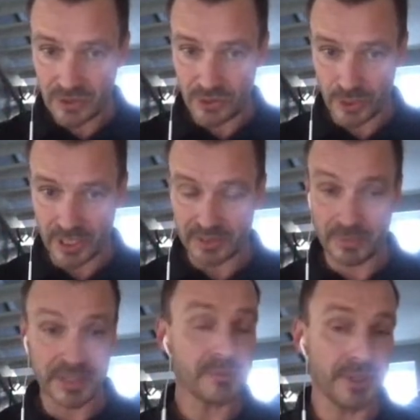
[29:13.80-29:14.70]
you get
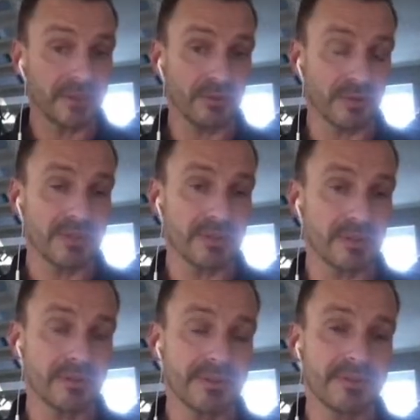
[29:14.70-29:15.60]
much better
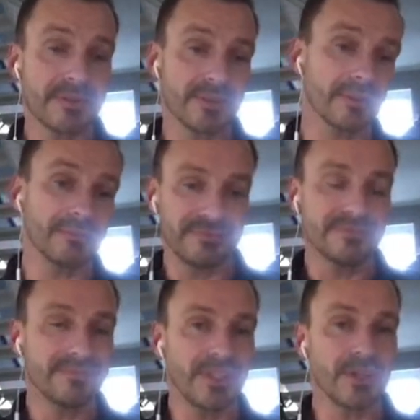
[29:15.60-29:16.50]
results. So,
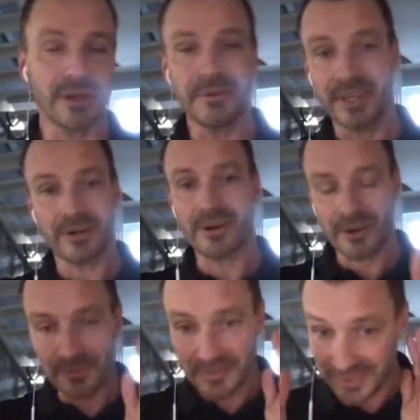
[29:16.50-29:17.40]
there
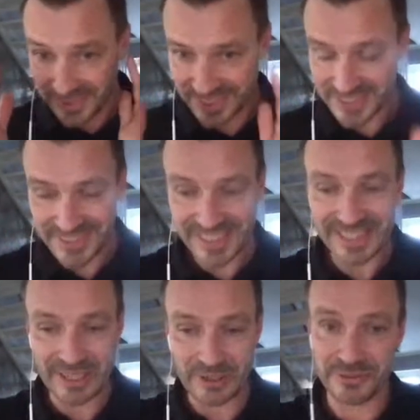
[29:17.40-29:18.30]
are a
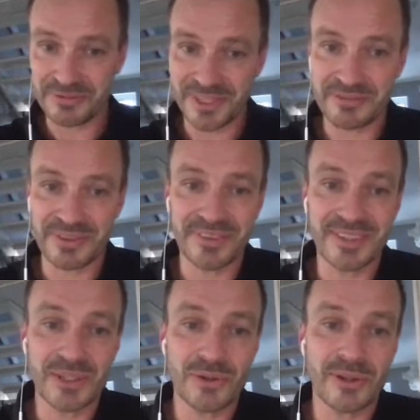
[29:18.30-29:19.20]
gazillion of different
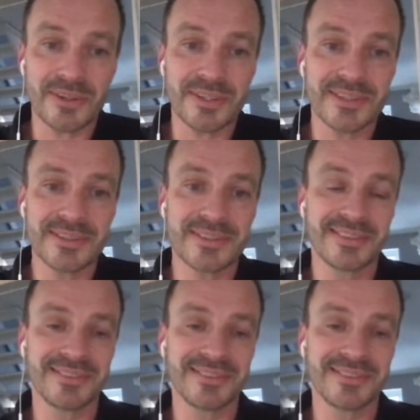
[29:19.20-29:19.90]
technologies.